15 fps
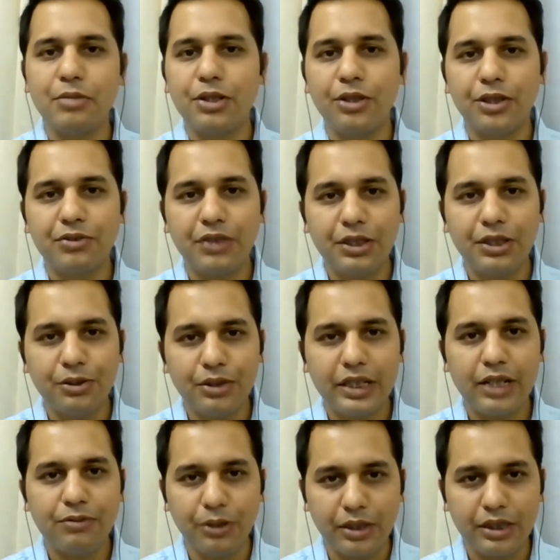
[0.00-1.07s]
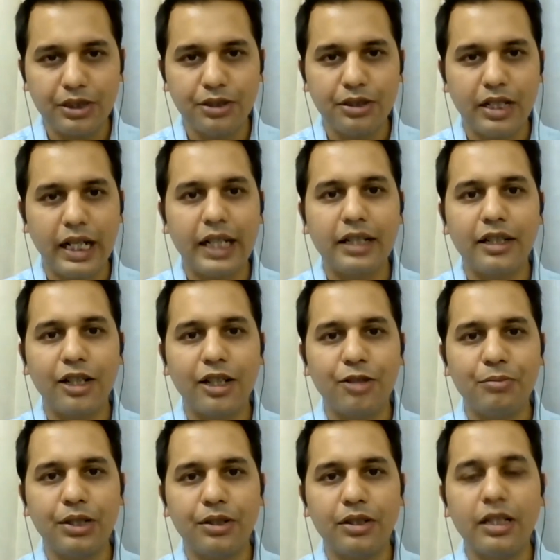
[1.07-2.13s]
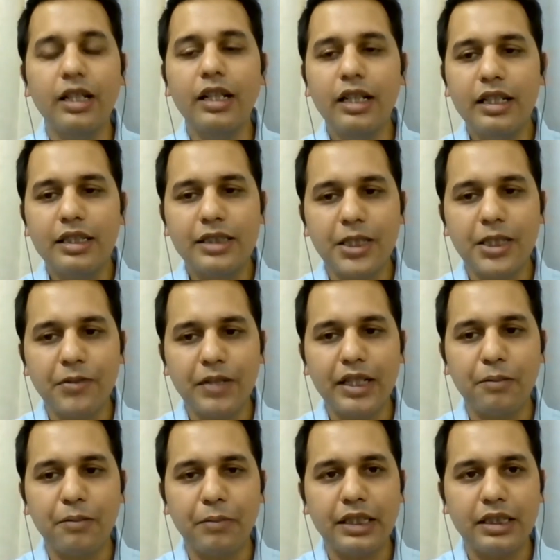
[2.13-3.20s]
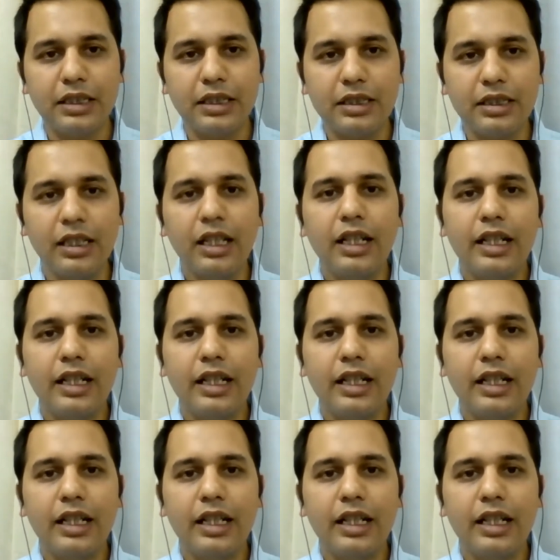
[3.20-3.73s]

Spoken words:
because we know their focus should right now be on serving the patients.